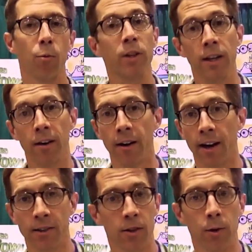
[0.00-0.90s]
with the
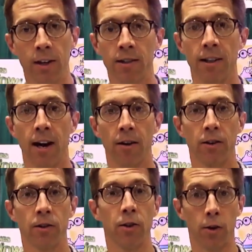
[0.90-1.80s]
internet, it's so easy now that
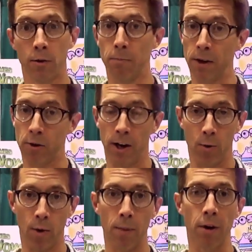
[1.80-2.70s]
you can
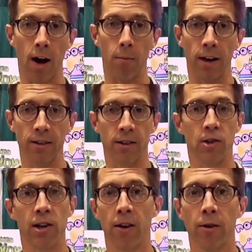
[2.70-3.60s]
create web comics and
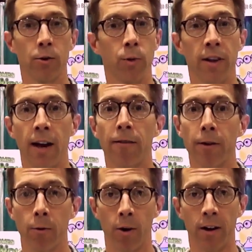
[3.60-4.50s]
share those with
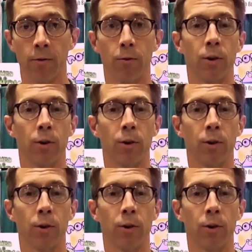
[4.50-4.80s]
everyone,